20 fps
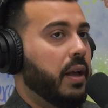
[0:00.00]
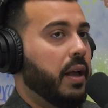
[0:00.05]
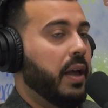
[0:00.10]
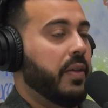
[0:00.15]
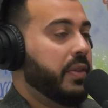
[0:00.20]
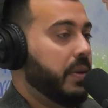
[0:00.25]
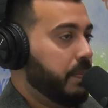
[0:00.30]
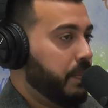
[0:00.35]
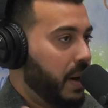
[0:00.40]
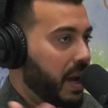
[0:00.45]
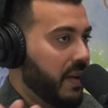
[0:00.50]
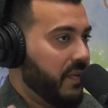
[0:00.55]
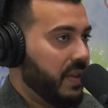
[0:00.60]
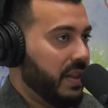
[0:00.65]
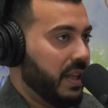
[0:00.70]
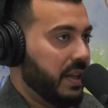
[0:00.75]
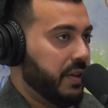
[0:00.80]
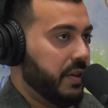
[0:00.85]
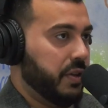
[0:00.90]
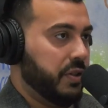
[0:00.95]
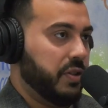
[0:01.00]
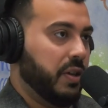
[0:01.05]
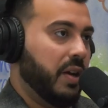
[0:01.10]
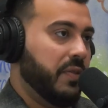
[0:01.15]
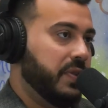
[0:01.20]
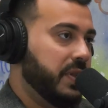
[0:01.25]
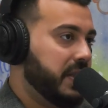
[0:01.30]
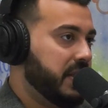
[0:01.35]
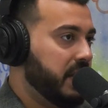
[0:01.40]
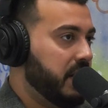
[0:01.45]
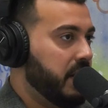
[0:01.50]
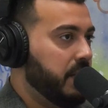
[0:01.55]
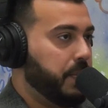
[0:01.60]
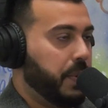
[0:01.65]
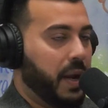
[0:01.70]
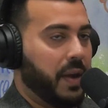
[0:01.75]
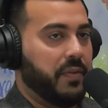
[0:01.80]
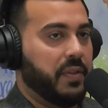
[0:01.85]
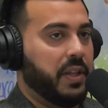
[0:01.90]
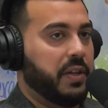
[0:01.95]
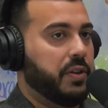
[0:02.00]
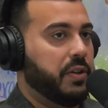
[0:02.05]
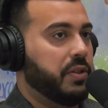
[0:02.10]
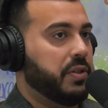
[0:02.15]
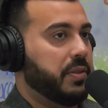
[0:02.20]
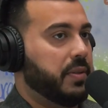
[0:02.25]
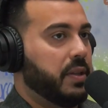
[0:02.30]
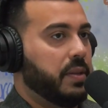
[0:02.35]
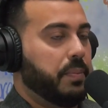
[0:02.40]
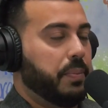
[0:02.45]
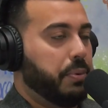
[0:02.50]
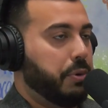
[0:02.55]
And then private lenders. Obviously, private lenders,